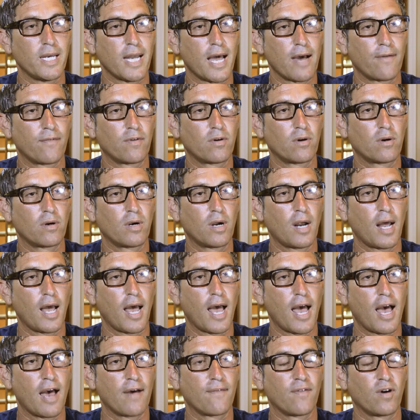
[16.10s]
never
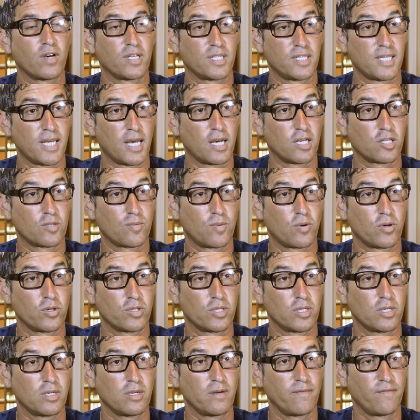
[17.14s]
have a
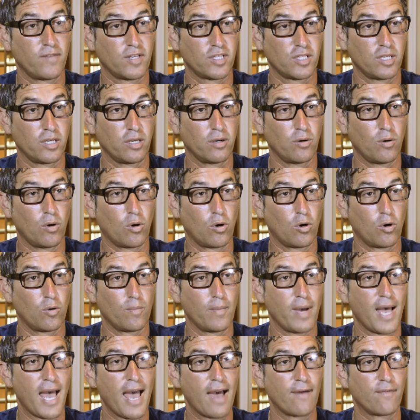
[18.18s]
salesperson visit your
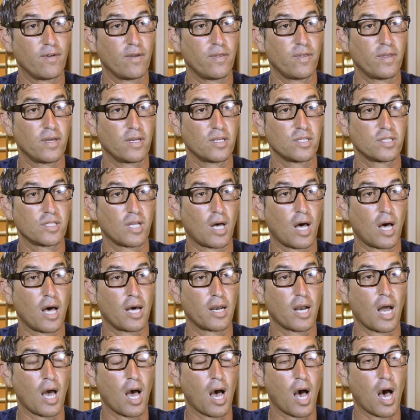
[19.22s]
home. Everything is
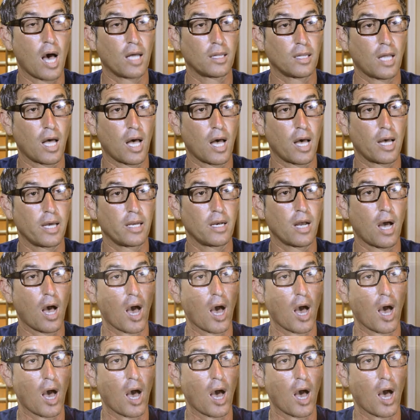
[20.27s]
done online